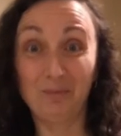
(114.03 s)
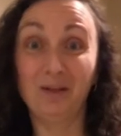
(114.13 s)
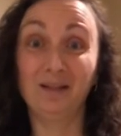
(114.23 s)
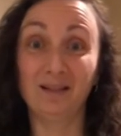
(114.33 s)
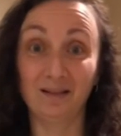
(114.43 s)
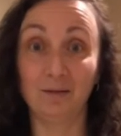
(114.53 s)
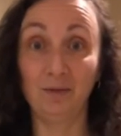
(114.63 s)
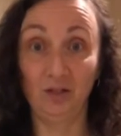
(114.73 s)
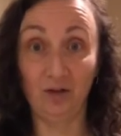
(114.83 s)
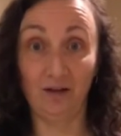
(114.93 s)
but it doesn't
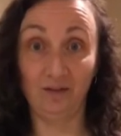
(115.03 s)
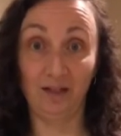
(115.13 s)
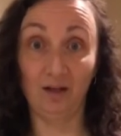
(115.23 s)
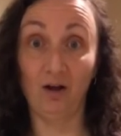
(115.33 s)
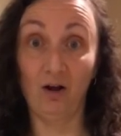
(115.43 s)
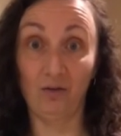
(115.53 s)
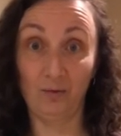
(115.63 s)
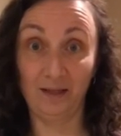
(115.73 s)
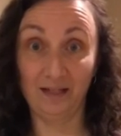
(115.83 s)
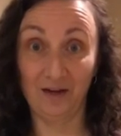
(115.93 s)
mean you have to get all the
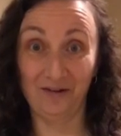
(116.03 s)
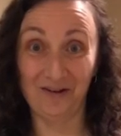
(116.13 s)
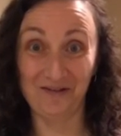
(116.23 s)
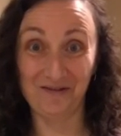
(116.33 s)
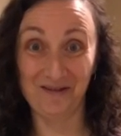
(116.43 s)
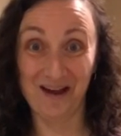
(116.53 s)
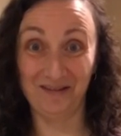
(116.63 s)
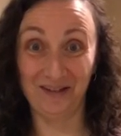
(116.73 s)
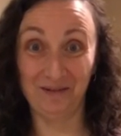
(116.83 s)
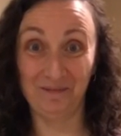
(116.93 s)
way down on the ground.